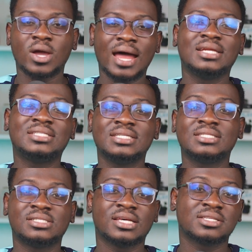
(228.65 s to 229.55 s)
You hardly see
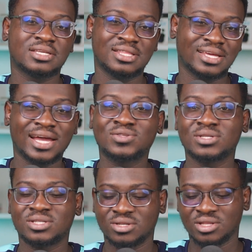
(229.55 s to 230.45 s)
these things in the year
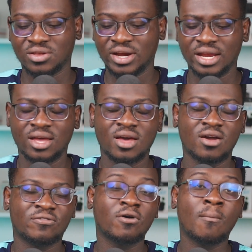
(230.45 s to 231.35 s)
2023
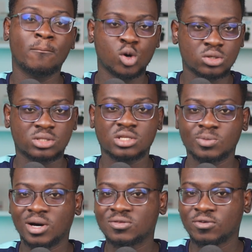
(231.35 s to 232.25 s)
from most
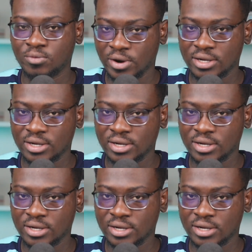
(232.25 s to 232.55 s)
smartphone